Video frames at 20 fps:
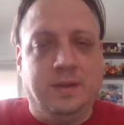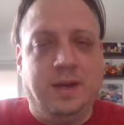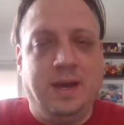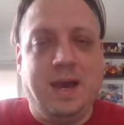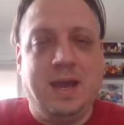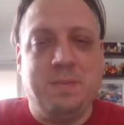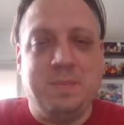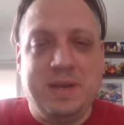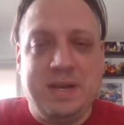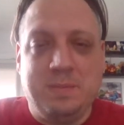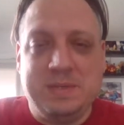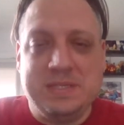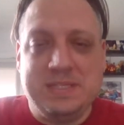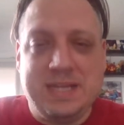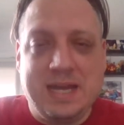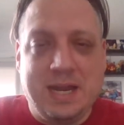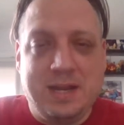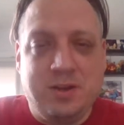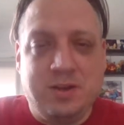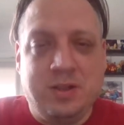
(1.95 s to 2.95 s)
Hi, my name is
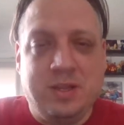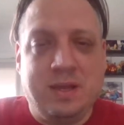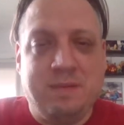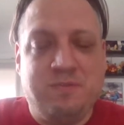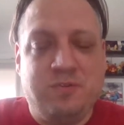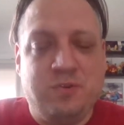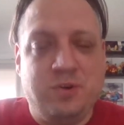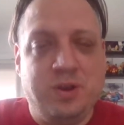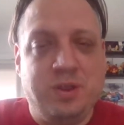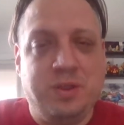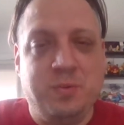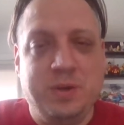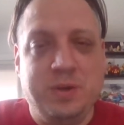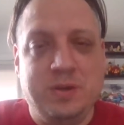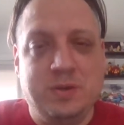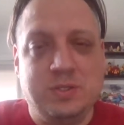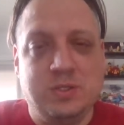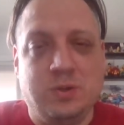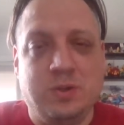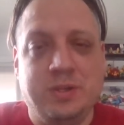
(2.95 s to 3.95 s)
Daniel. I'm 43
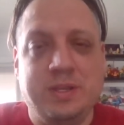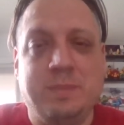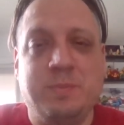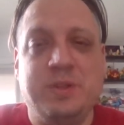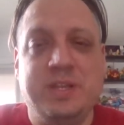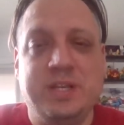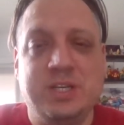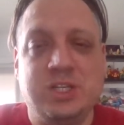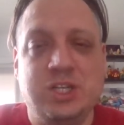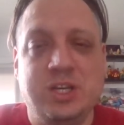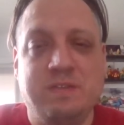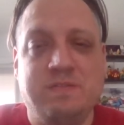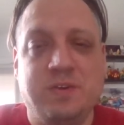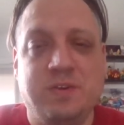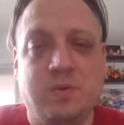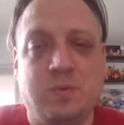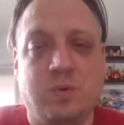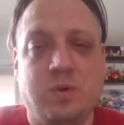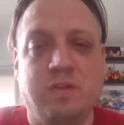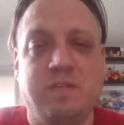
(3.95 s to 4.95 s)
years old. I'm auditioning for
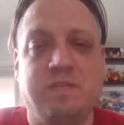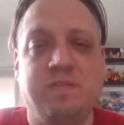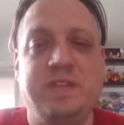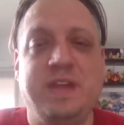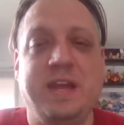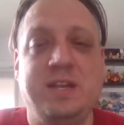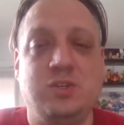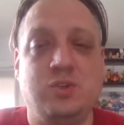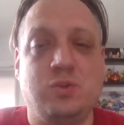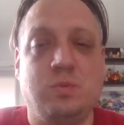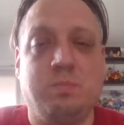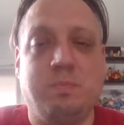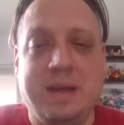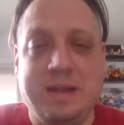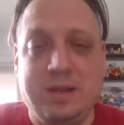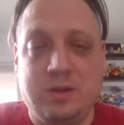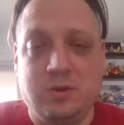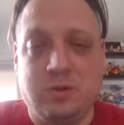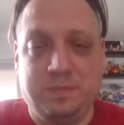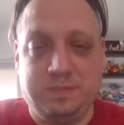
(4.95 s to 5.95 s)
the role of the angel
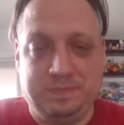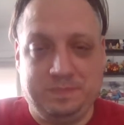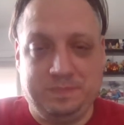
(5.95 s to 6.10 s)
Michael.